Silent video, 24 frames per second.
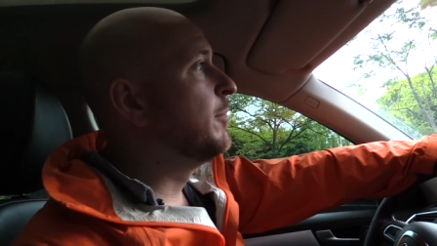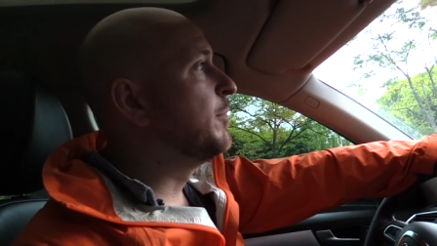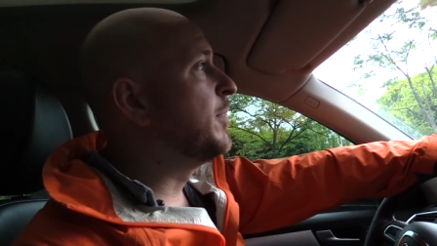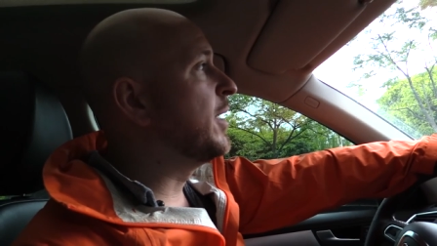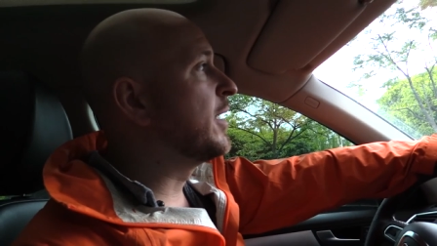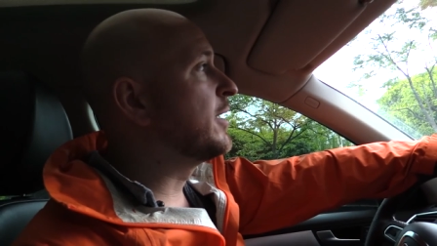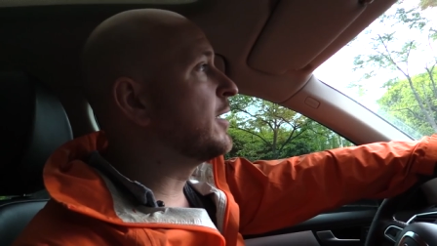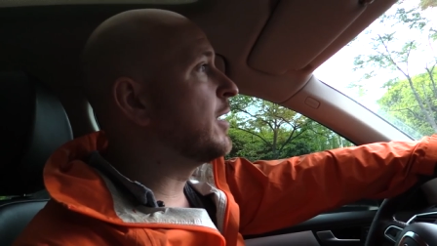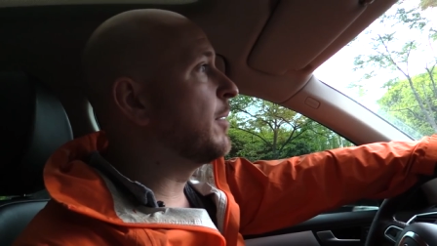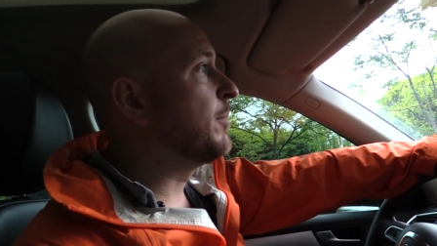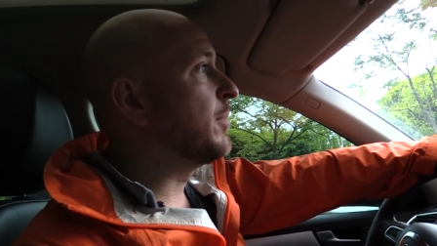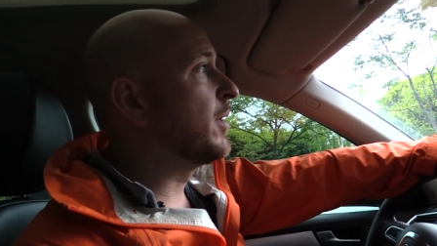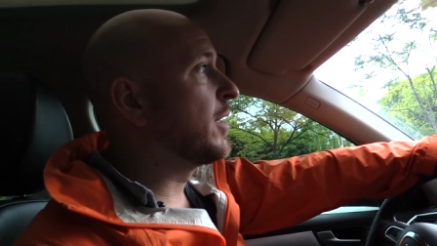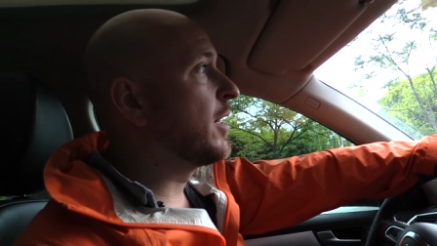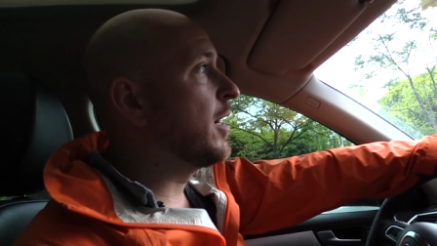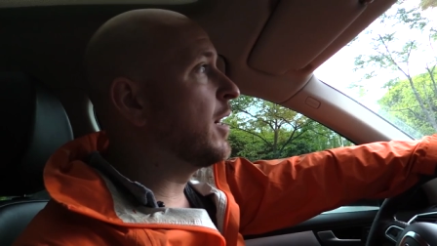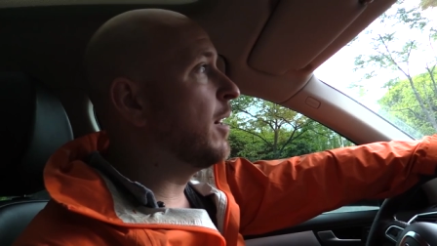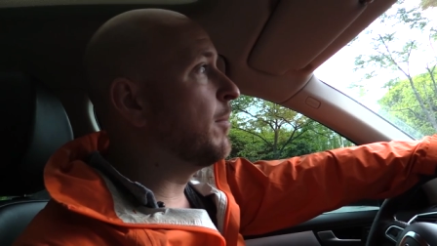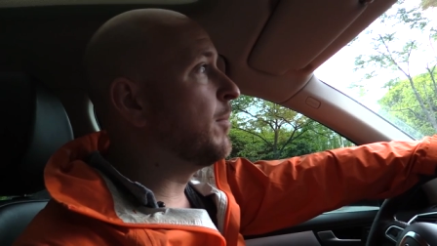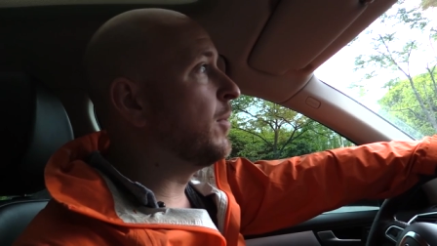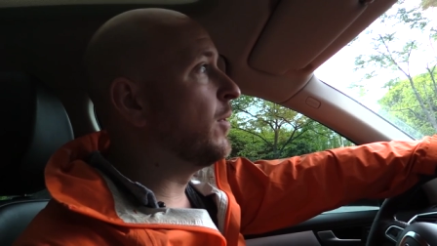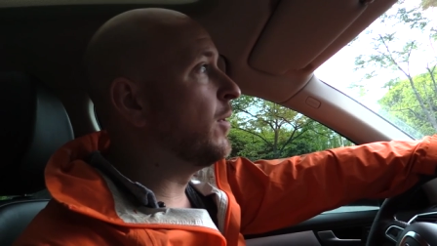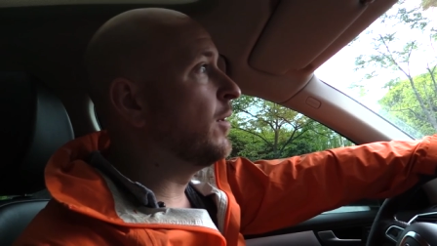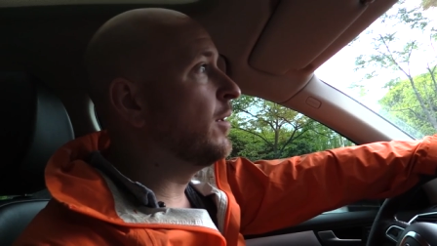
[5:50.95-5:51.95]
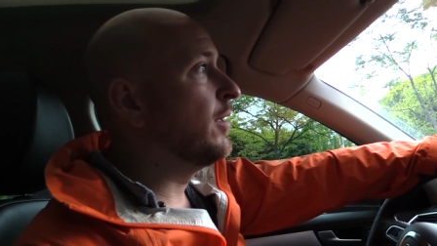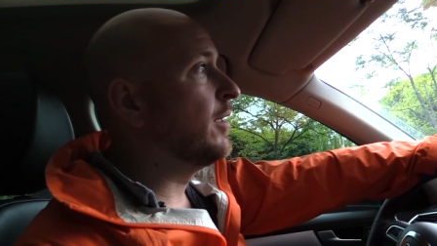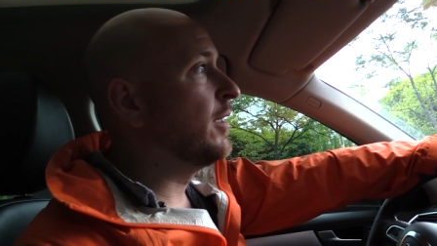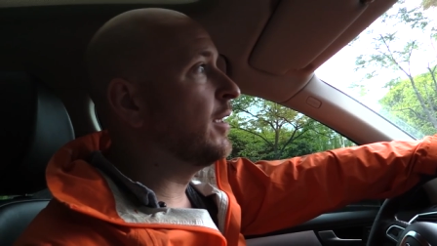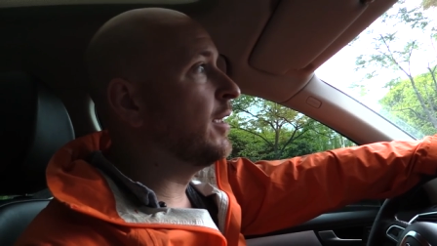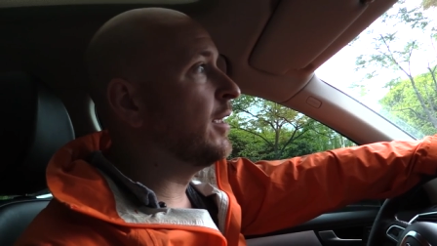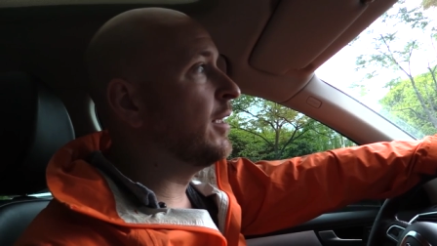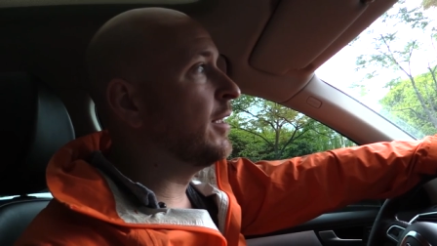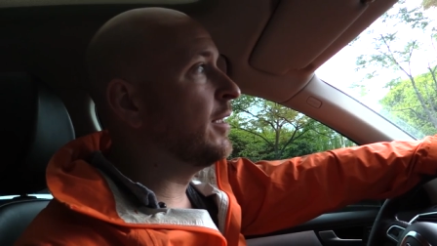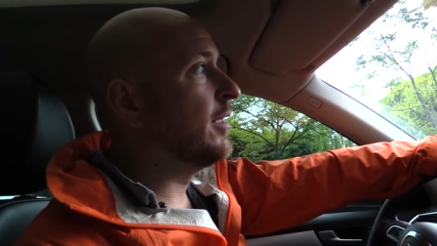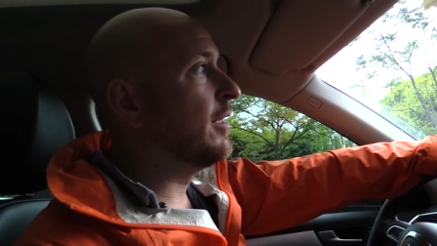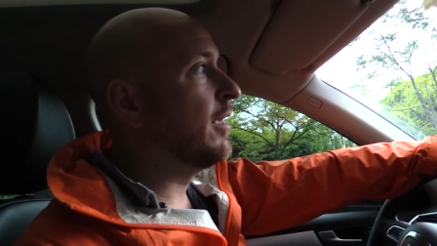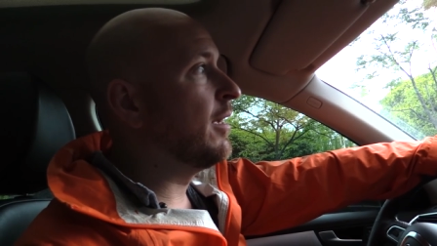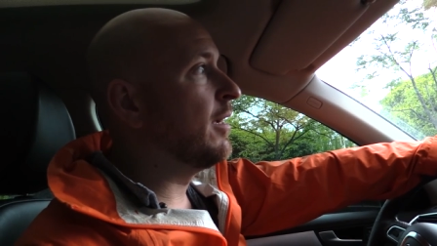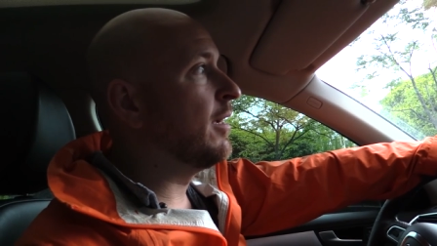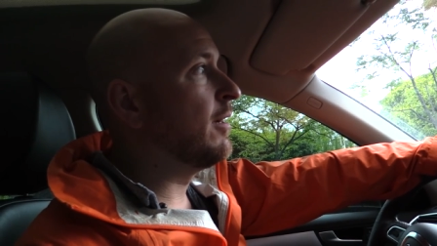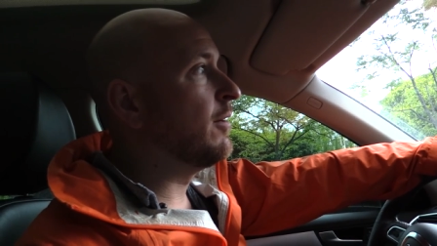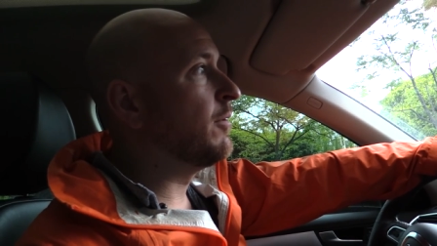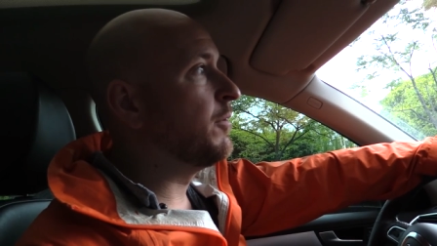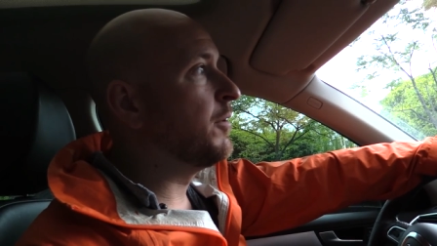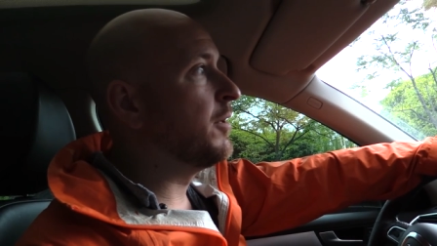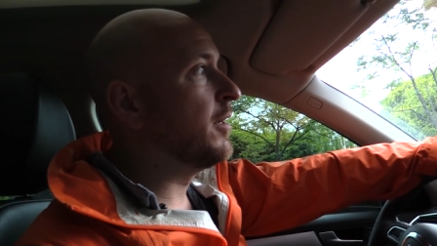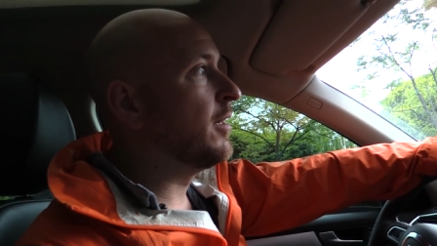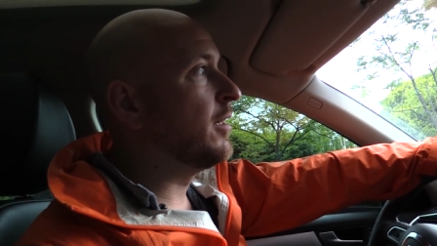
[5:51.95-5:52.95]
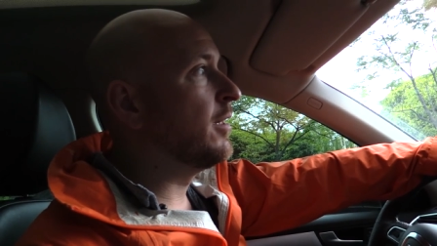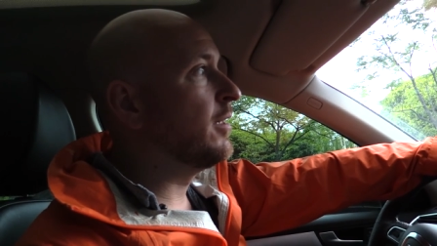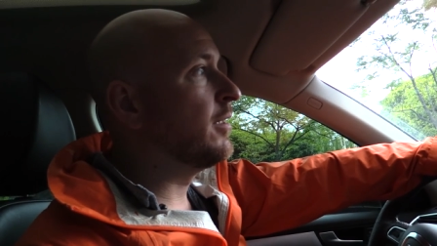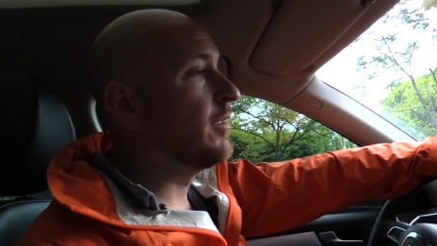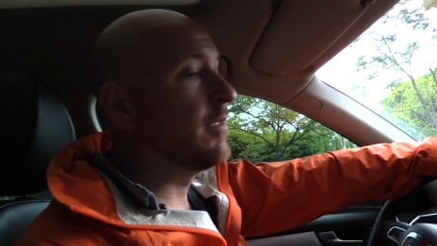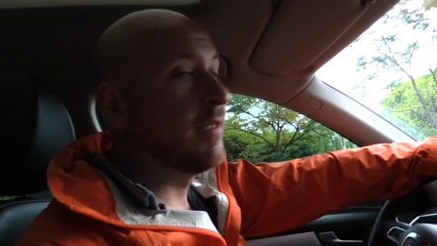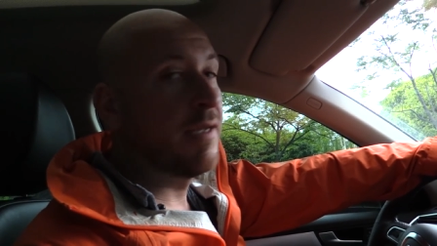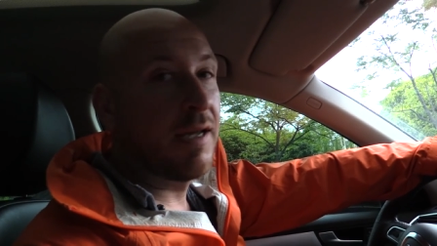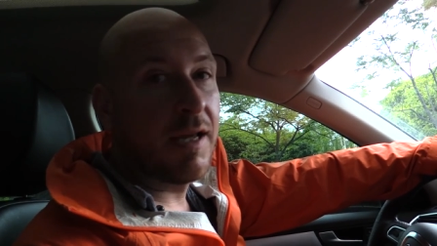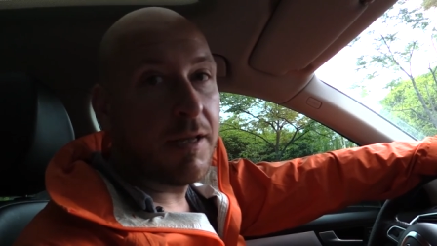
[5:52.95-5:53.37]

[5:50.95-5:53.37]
picked up a couple and now uh,